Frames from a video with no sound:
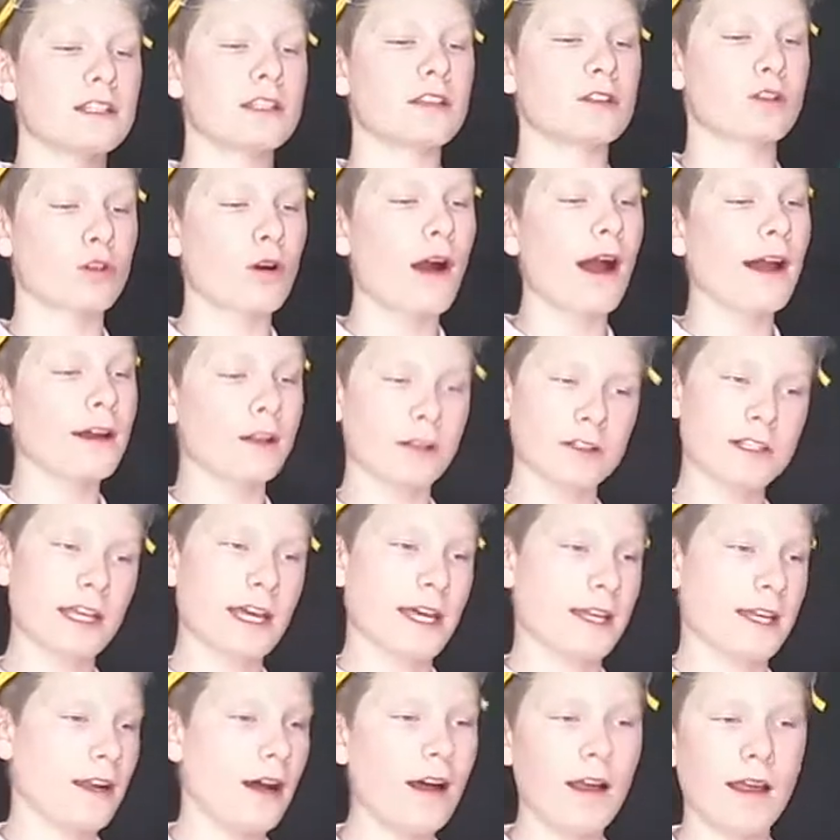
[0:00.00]
the trial
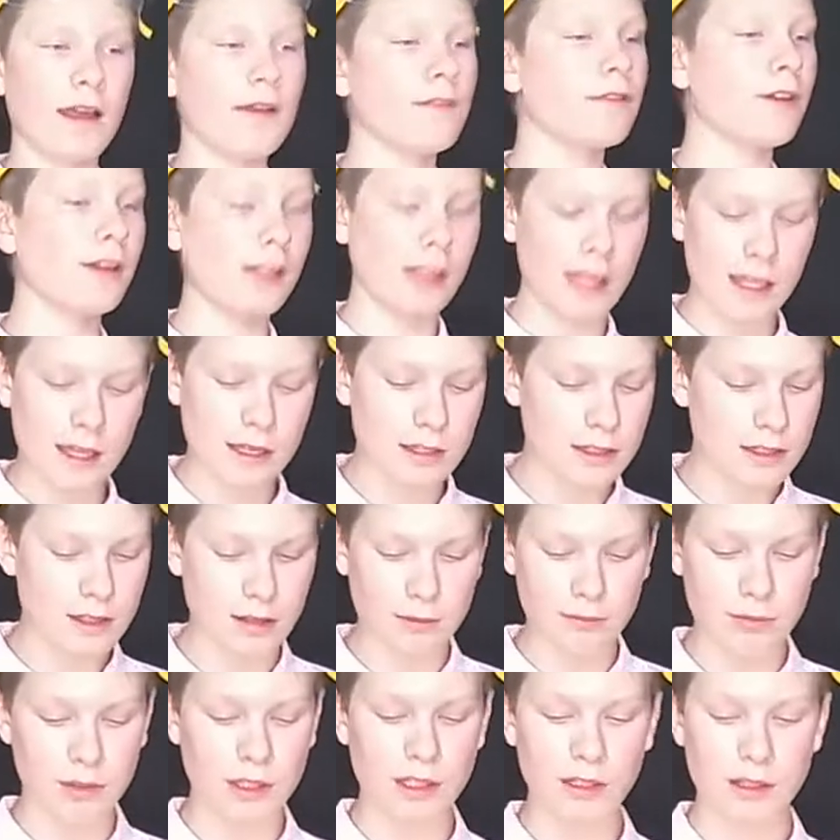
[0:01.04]
day. Not everything is
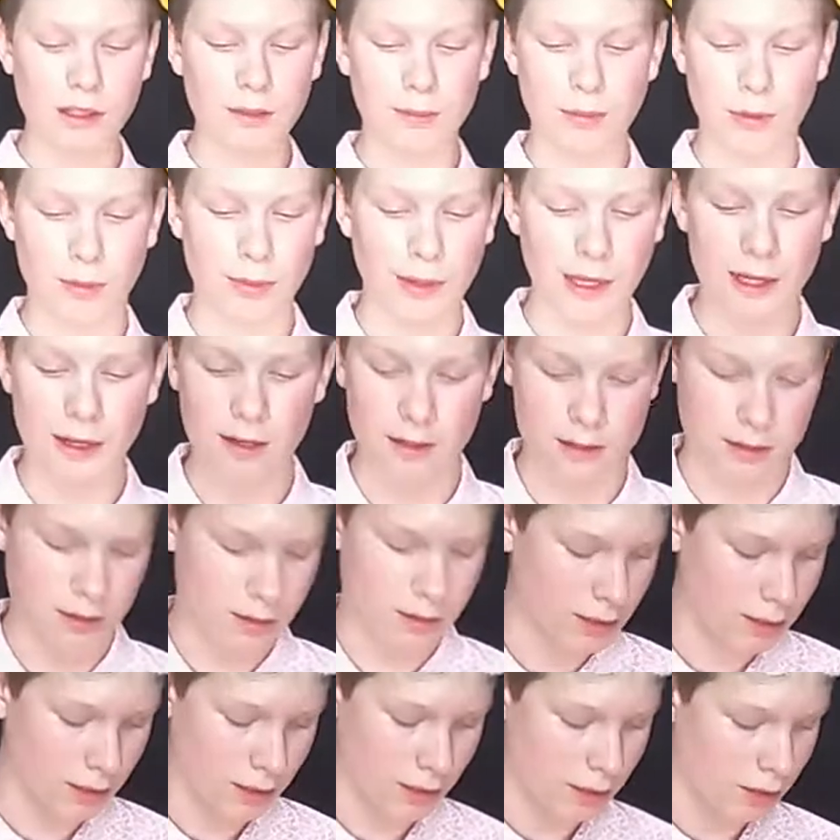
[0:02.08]
completely prepared.
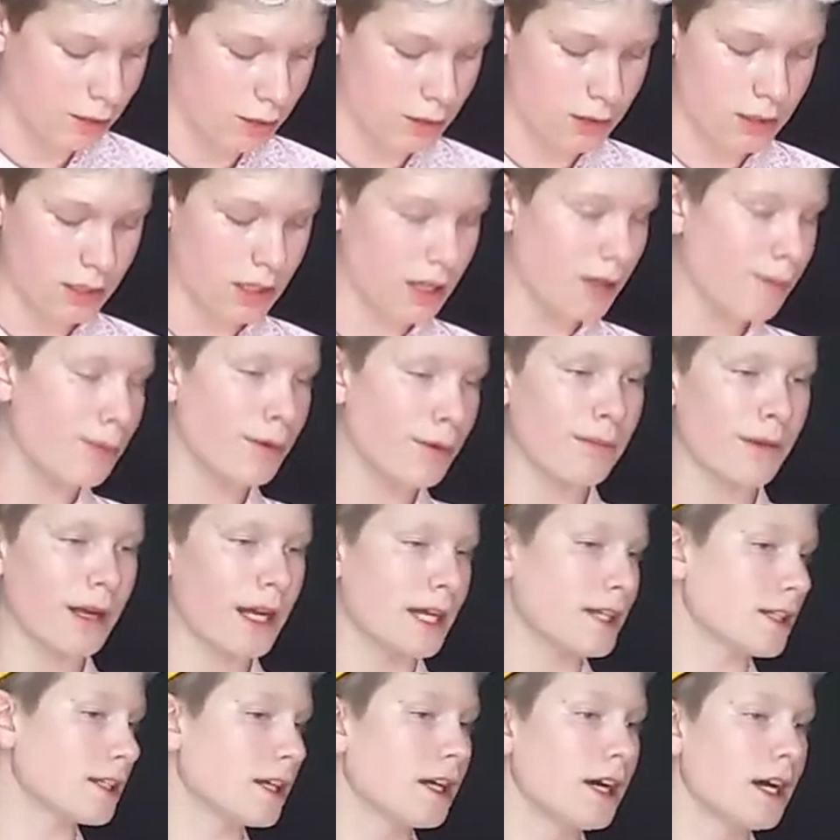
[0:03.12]
Just keep in
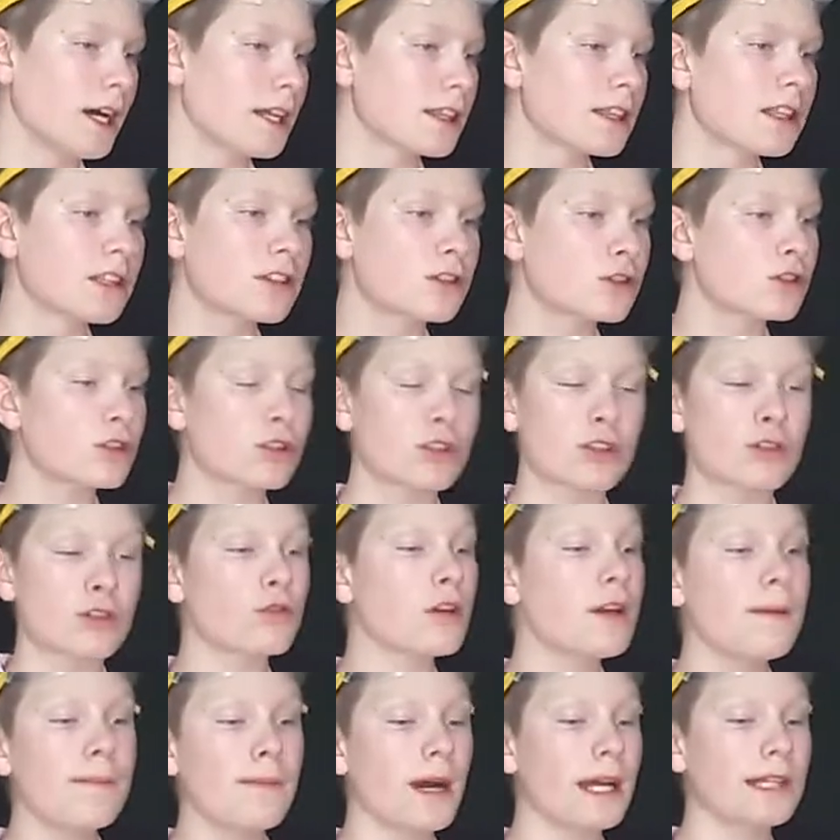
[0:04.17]
mind, the
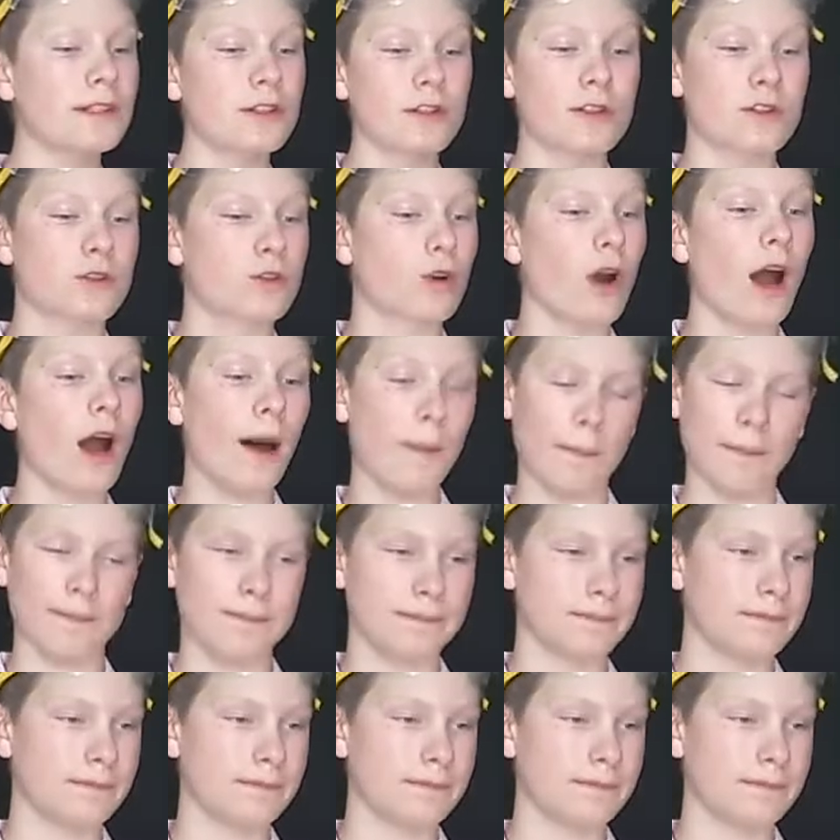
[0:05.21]
stream might just drop.